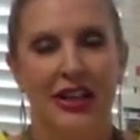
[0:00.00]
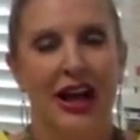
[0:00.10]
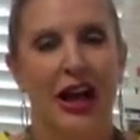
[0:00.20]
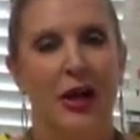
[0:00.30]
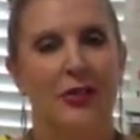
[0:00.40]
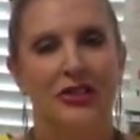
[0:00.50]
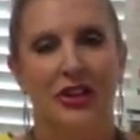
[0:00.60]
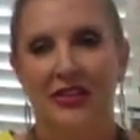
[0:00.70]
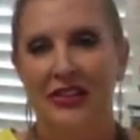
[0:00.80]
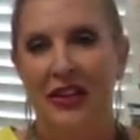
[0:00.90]
It's
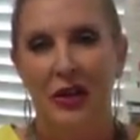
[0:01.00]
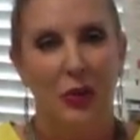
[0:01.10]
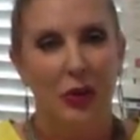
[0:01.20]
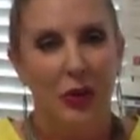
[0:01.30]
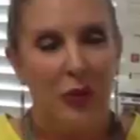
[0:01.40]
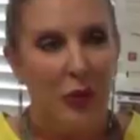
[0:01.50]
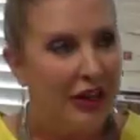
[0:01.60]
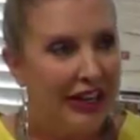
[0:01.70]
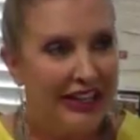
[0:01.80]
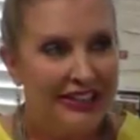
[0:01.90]
not even like
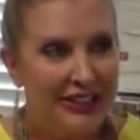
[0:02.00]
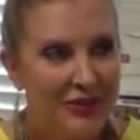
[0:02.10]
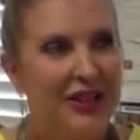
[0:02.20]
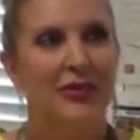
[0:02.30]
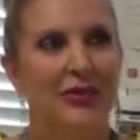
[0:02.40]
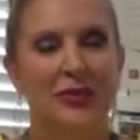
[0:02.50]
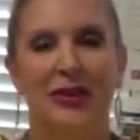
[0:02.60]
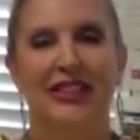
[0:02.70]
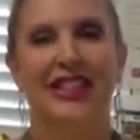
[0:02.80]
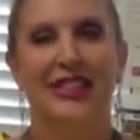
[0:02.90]
working sometimes,
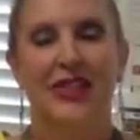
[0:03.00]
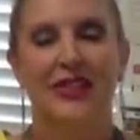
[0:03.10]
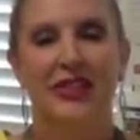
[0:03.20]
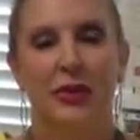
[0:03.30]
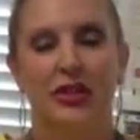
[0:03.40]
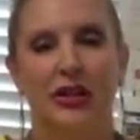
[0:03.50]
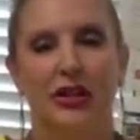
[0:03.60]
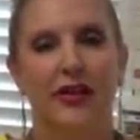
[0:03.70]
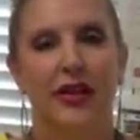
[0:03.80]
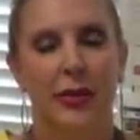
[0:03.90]
because I love it so much. I
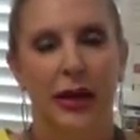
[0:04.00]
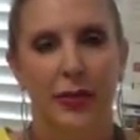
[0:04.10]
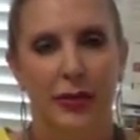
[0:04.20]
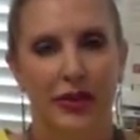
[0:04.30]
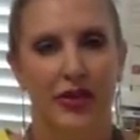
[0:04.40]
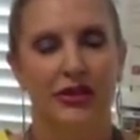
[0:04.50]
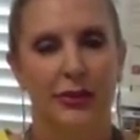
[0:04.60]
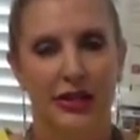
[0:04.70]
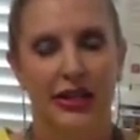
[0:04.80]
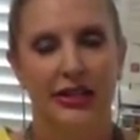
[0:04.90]
love coming up with
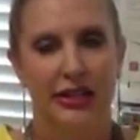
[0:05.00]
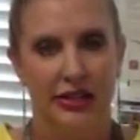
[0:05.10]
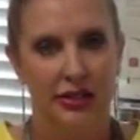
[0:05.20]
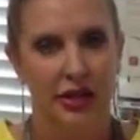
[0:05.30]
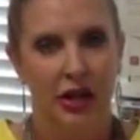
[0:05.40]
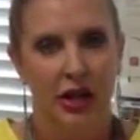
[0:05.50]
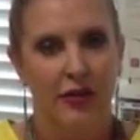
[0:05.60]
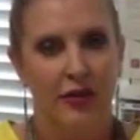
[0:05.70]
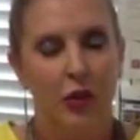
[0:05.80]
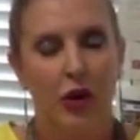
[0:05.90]
concepts and ideas
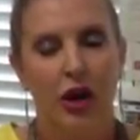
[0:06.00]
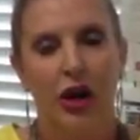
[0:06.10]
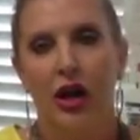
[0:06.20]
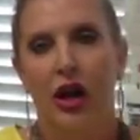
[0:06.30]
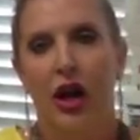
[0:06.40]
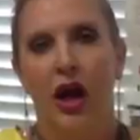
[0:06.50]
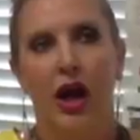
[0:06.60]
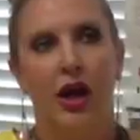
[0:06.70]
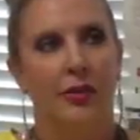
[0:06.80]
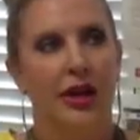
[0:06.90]
for
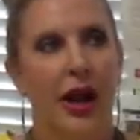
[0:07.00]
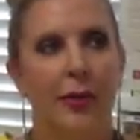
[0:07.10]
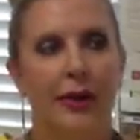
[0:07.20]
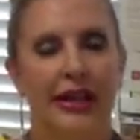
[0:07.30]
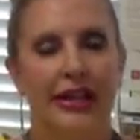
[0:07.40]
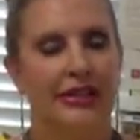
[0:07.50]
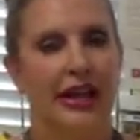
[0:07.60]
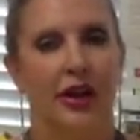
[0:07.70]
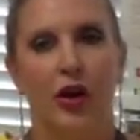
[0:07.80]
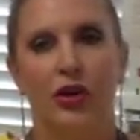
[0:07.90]
companies as
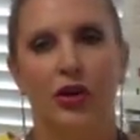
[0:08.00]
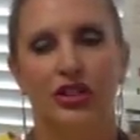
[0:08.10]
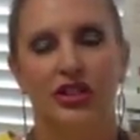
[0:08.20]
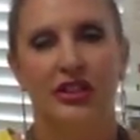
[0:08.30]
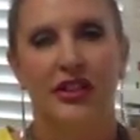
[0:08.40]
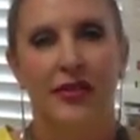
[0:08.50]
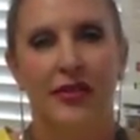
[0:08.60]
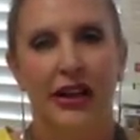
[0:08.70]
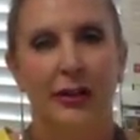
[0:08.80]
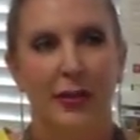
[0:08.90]
a whole, just
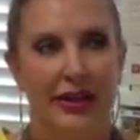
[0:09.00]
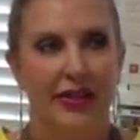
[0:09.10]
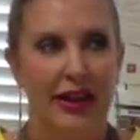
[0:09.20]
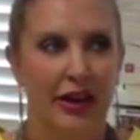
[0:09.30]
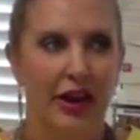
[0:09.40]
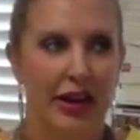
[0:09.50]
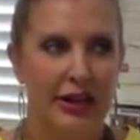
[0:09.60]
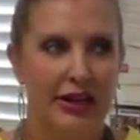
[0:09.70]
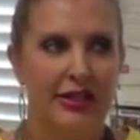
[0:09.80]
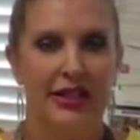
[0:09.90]
developing their
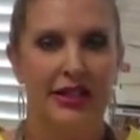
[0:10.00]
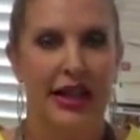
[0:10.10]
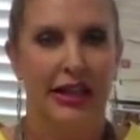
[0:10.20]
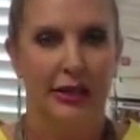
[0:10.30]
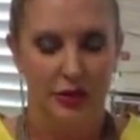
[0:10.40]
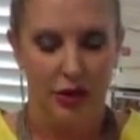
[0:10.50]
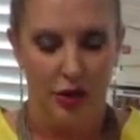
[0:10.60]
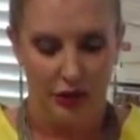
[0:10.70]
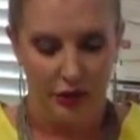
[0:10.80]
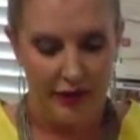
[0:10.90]
ideas and taking them to a
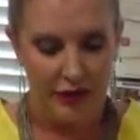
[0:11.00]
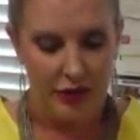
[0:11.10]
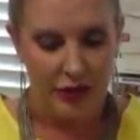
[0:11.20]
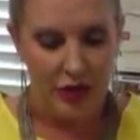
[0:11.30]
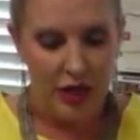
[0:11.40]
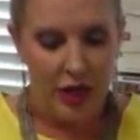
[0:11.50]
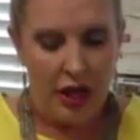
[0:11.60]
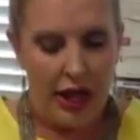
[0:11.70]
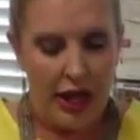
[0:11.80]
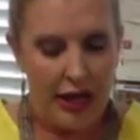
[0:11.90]
whole new level.
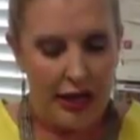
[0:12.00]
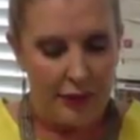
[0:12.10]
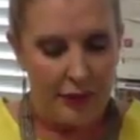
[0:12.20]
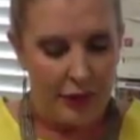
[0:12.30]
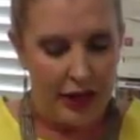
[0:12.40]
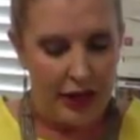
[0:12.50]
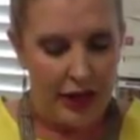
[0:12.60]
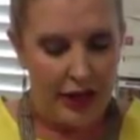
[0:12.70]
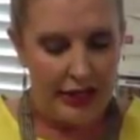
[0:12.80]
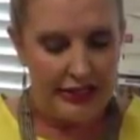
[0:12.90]

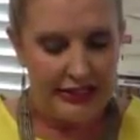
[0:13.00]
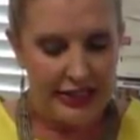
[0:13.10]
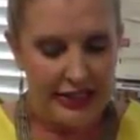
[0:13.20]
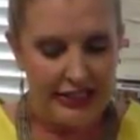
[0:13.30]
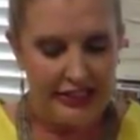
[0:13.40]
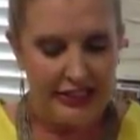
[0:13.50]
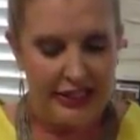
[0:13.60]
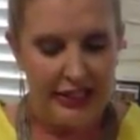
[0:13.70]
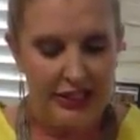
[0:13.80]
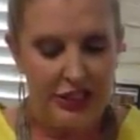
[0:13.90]
It says,
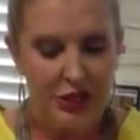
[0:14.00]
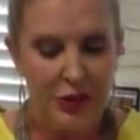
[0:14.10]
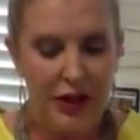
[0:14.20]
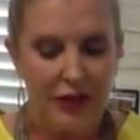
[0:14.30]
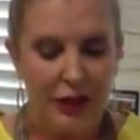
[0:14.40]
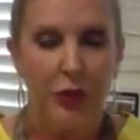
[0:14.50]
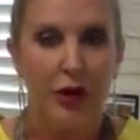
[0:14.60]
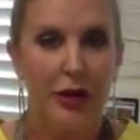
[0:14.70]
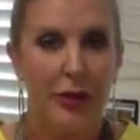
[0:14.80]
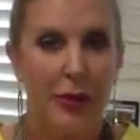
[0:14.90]
do you ever get
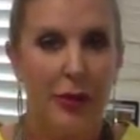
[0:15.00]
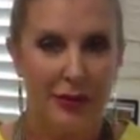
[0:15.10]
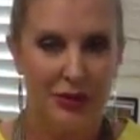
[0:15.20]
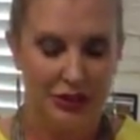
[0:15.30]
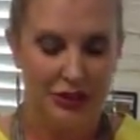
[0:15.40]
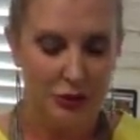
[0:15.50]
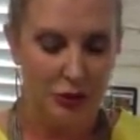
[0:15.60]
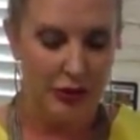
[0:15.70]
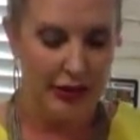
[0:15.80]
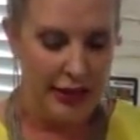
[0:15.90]
worried about publishing a
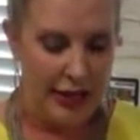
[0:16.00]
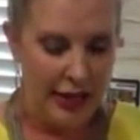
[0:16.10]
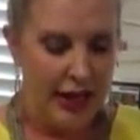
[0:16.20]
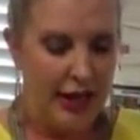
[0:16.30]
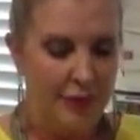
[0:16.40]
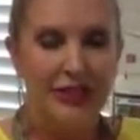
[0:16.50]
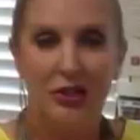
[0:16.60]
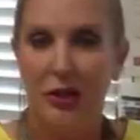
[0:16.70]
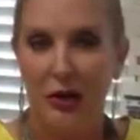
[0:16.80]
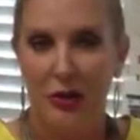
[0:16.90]
story? That's
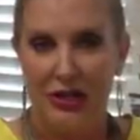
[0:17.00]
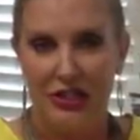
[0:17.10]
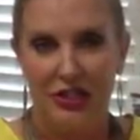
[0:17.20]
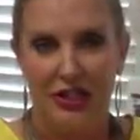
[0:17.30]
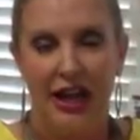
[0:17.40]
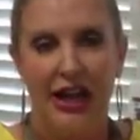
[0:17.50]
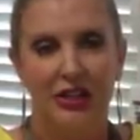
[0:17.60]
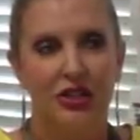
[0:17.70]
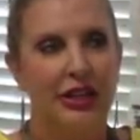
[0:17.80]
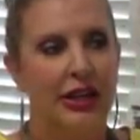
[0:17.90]
a great question.
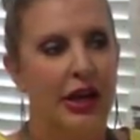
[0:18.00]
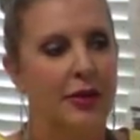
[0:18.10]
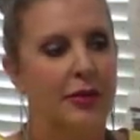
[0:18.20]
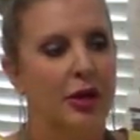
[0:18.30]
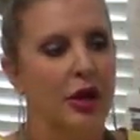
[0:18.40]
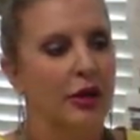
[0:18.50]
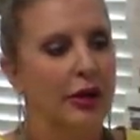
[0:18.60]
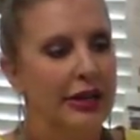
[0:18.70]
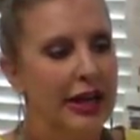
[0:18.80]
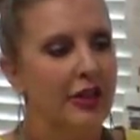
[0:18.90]
Actually,
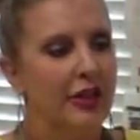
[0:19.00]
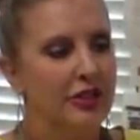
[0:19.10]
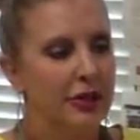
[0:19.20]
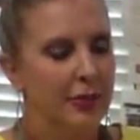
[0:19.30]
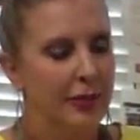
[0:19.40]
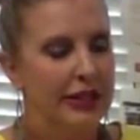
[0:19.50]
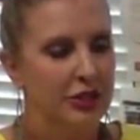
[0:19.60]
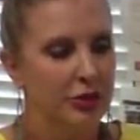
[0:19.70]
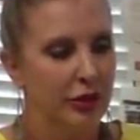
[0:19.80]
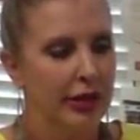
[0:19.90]
right now, there's a big
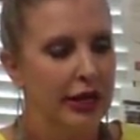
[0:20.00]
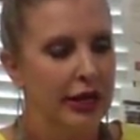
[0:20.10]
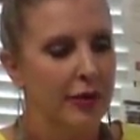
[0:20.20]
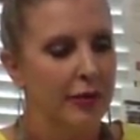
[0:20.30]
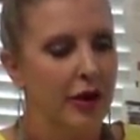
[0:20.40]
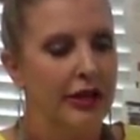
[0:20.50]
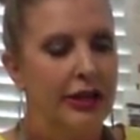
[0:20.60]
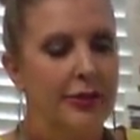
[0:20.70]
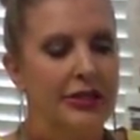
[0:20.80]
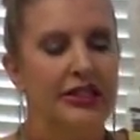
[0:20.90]
story on
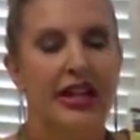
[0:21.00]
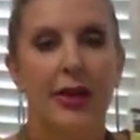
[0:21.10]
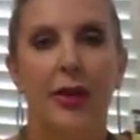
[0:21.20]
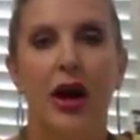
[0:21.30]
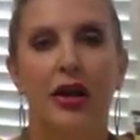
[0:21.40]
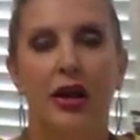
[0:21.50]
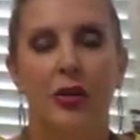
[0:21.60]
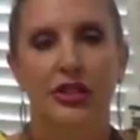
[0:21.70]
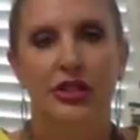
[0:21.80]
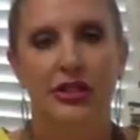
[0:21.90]
Evie Stebach,
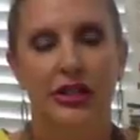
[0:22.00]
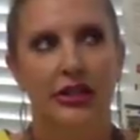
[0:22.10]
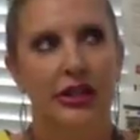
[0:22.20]
which is a